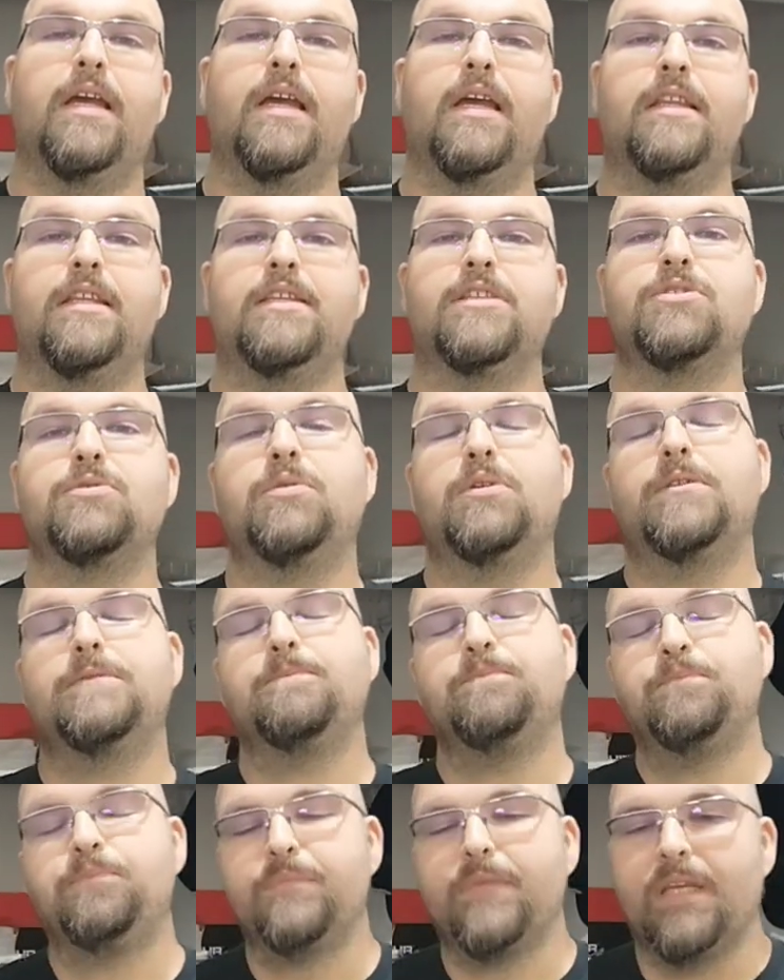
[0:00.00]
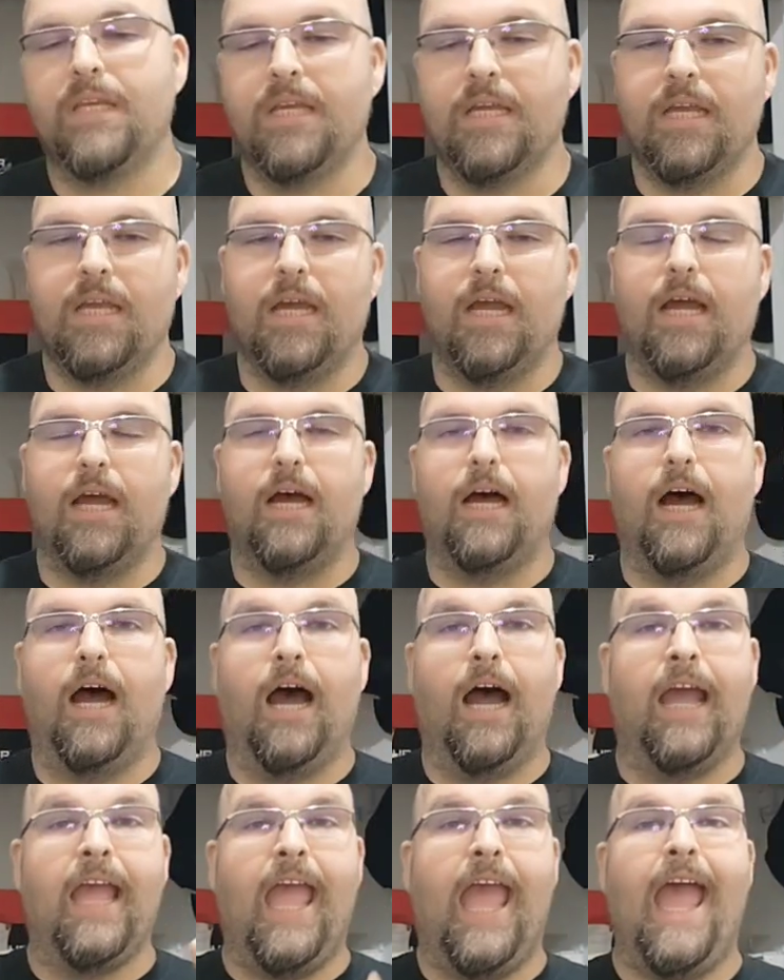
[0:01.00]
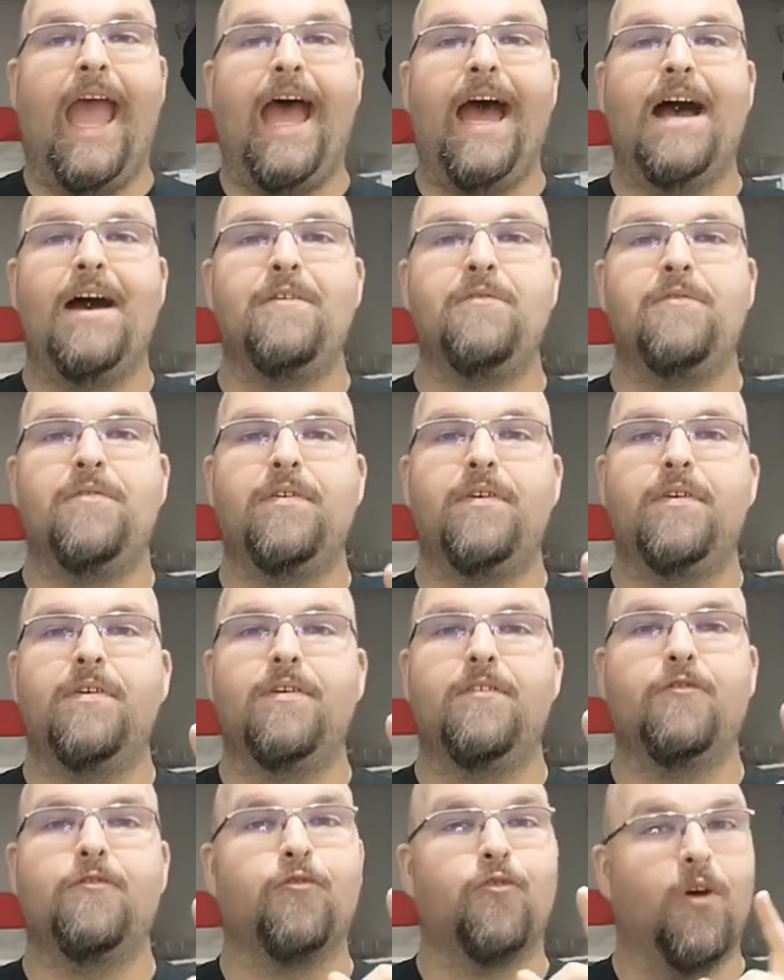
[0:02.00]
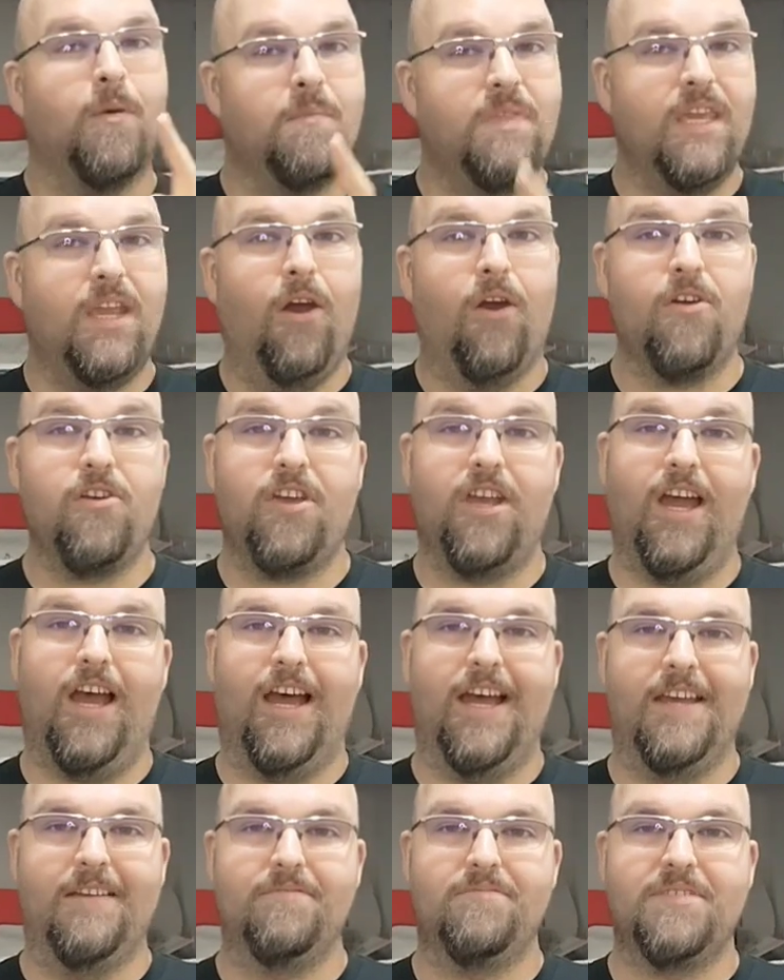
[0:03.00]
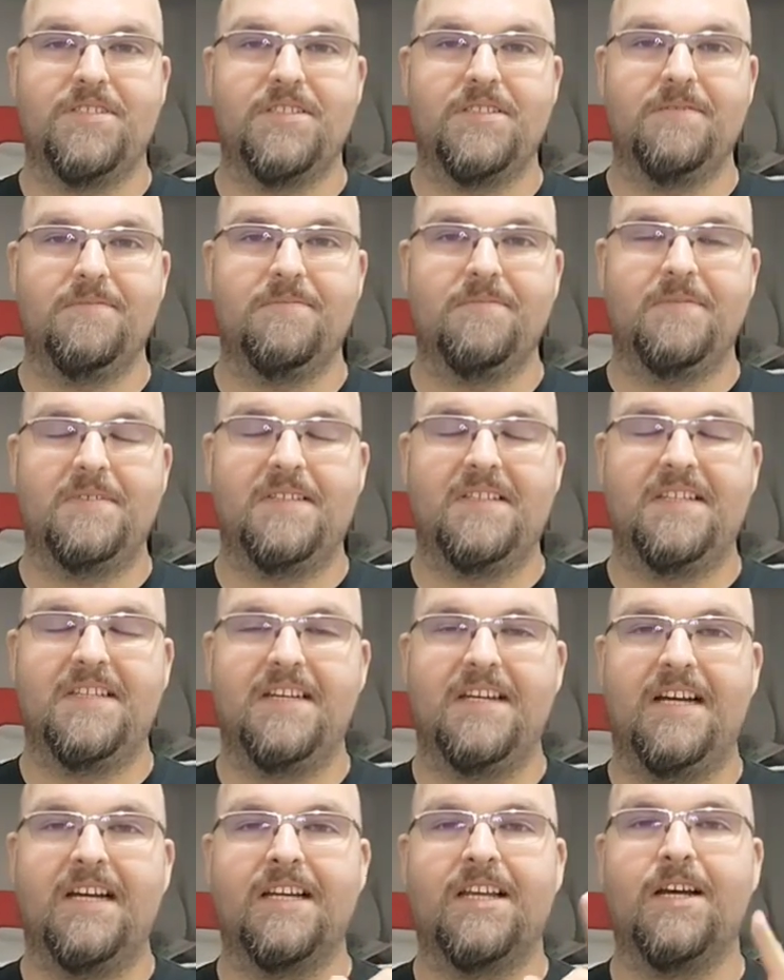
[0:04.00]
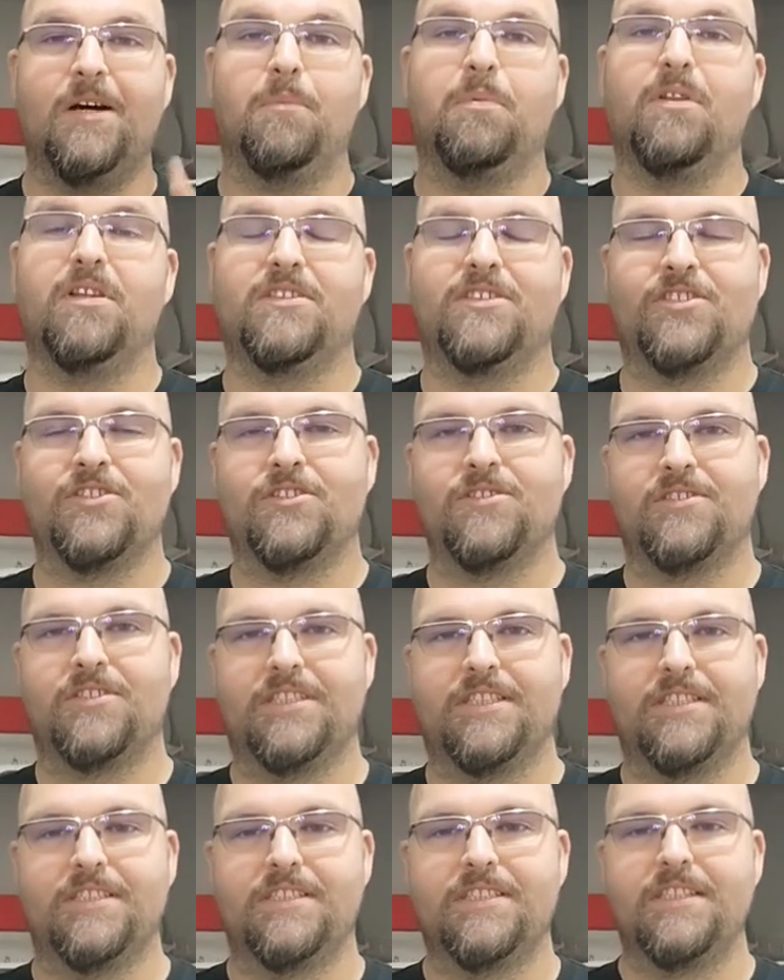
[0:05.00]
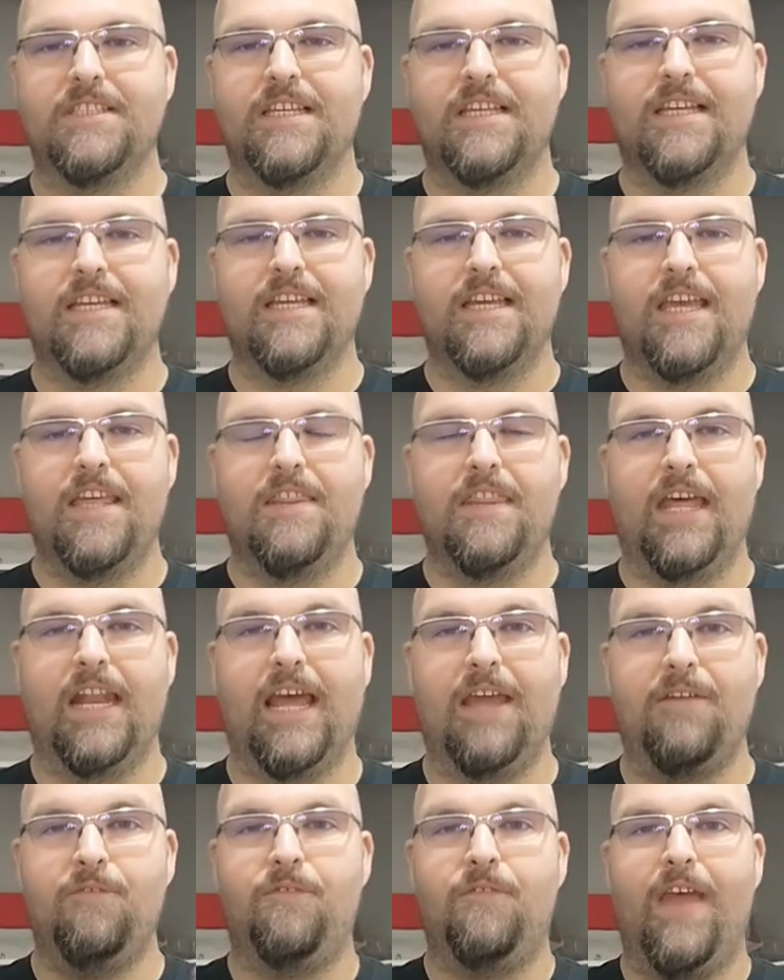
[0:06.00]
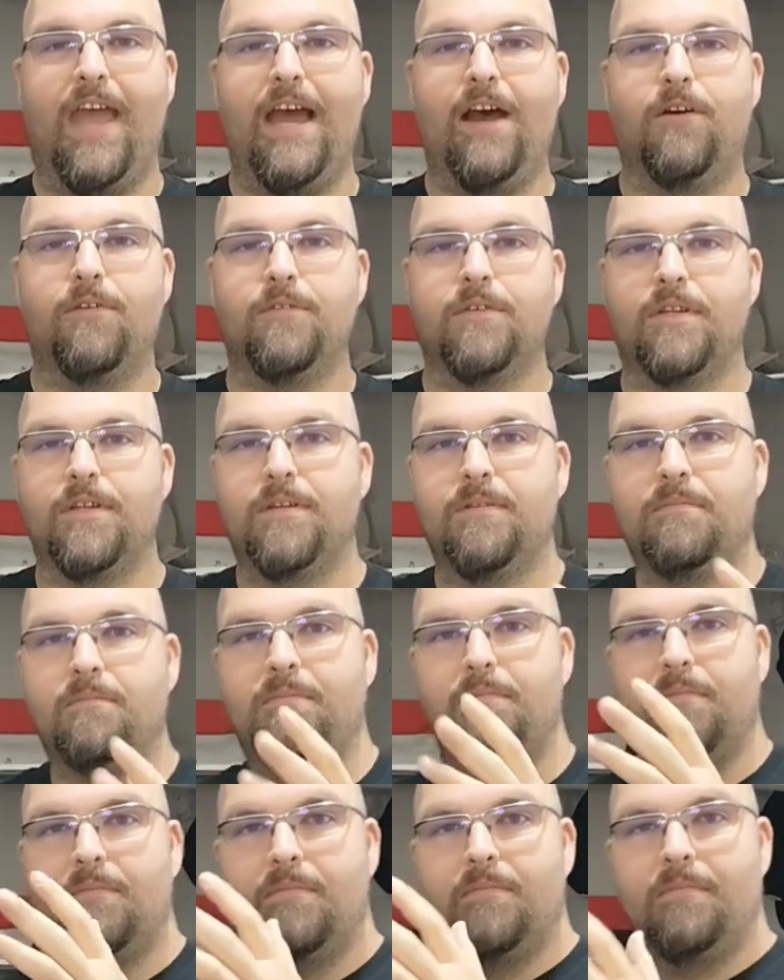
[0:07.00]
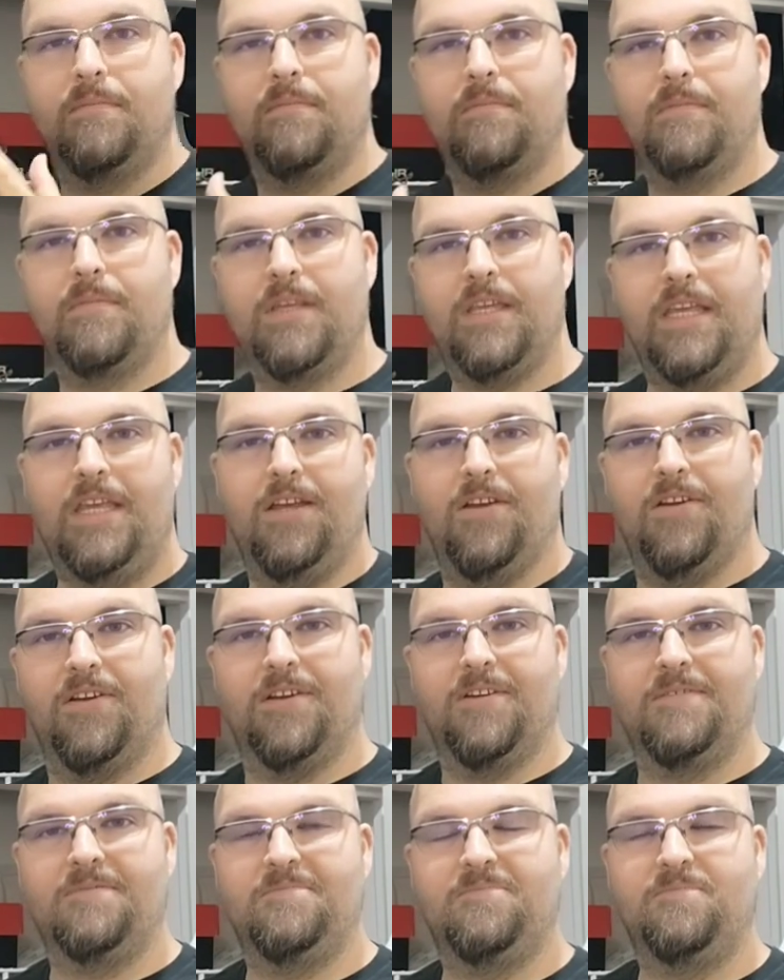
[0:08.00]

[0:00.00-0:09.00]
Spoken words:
And this one, I have from the archives a couple of jerseys that I found here.